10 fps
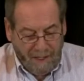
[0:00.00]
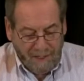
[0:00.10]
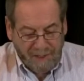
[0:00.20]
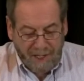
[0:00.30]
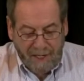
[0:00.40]

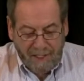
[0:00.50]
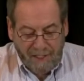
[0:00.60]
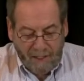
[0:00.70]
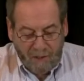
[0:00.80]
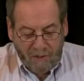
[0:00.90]
State
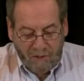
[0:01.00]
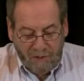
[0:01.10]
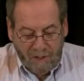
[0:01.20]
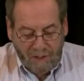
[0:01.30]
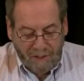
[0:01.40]
and
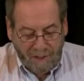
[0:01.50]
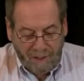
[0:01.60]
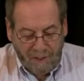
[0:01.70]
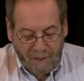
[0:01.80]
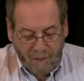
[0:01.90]
local
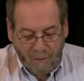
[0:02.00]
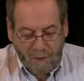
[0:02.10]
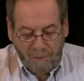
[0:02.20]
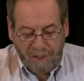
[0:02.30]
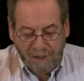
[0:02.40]

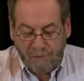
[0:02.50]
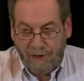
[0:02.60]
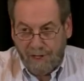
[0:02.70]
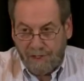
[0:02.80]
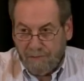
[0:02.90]
workplace
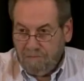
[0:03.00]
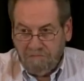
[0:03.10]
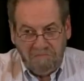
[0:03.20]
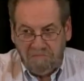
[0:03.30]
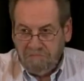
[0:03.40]
raids.
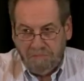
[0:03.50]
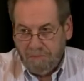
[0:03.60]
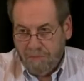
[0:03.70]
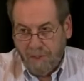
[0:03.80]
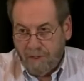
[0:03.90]

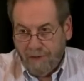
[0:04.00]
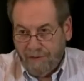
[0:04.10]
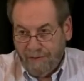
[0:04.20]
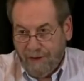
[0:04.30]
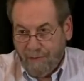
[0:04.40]
You don't hear
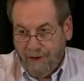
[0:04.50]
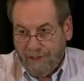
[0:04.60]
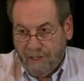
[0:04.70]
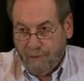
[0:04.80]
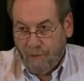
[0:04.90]
everybody
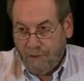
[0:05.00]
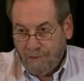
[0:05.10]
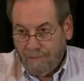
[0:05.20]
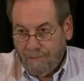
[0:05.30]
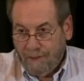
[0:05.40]
raids anymore.
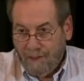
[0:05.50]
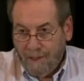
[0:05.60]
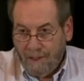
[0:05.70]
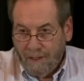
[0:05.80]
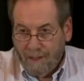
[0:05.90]

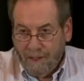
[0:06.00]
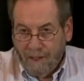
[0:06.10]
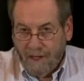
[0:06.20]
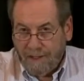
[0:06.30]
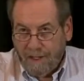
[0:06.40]

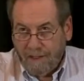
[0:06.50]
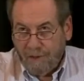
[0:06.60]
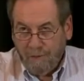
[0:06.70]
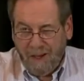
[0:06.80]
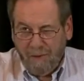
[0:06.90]
I think
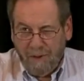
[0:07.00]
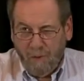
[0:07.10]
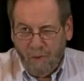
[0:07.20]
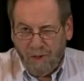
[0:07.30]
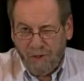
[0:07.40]
there may have
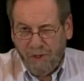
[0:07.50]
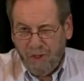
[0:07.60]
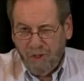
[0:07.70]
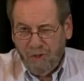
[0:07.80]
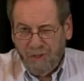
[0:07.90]
been one or
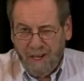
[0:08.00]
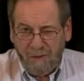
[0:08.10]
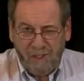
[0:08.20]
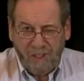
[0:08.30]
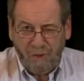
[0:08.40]
two, and that
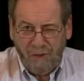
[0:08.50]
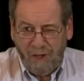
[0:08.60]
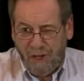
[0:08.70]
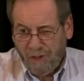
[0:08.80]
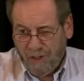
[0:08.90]
was like
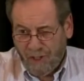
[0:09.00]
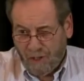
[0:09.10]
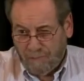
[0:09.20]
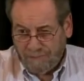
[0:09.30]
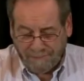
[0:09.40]
3 years ago.